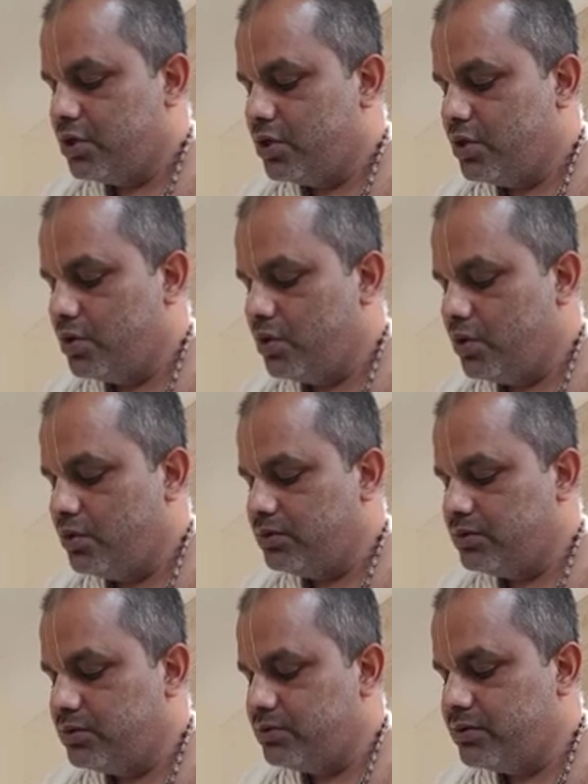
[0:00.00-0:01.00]

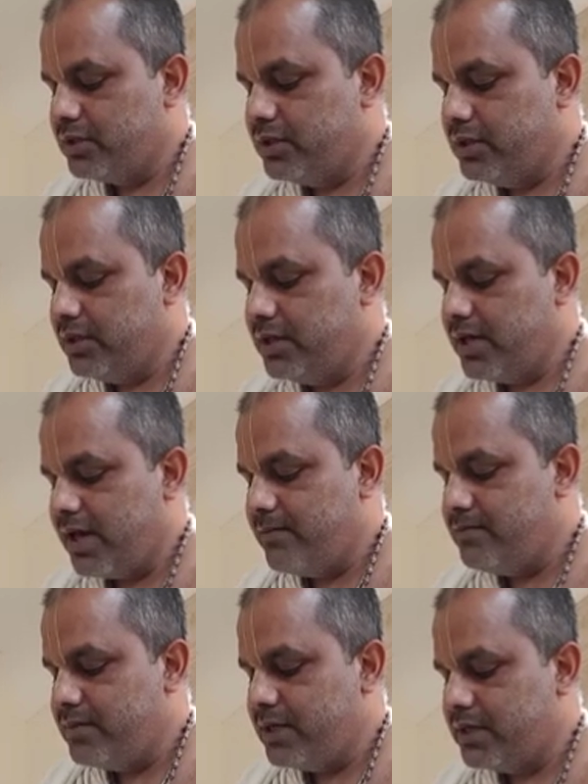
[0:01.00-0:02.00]
known to the
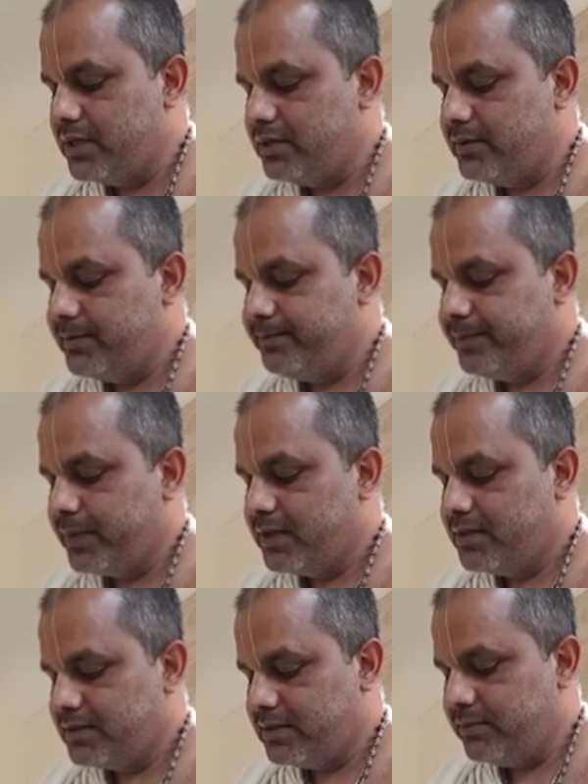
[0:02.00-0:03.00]
embodied
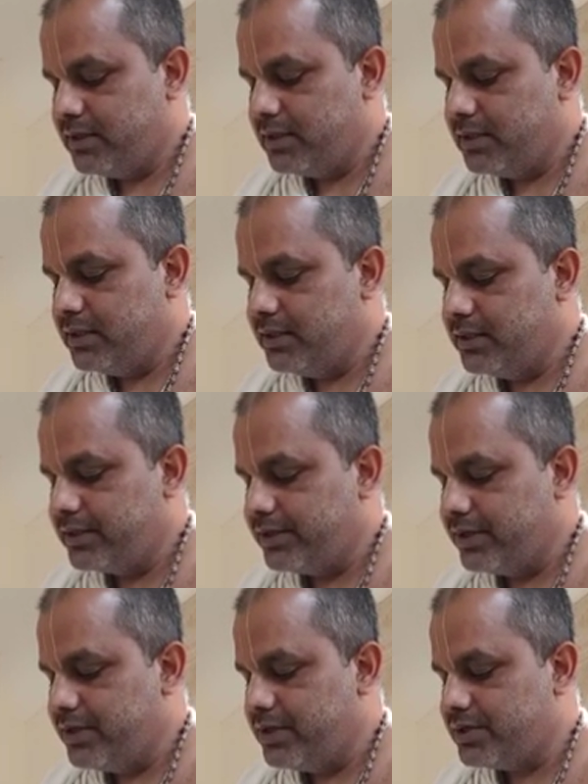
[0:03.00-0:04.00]
Similarly, the
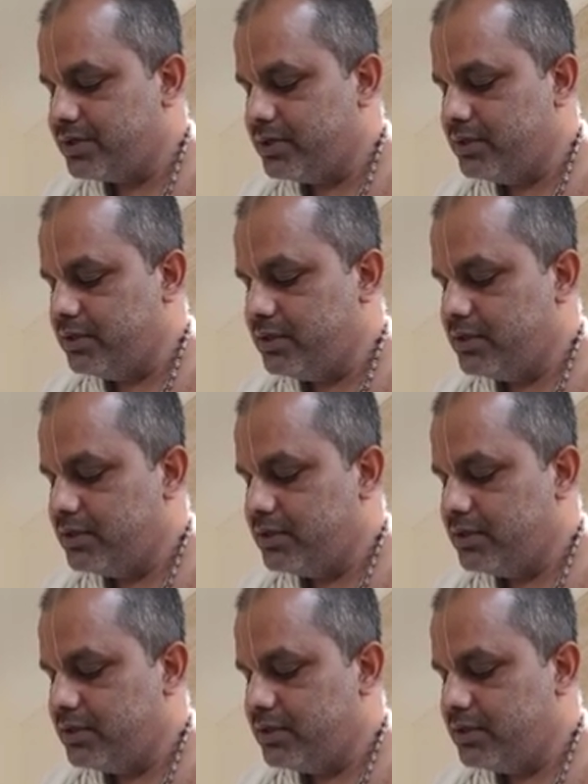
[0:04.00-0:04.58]
creation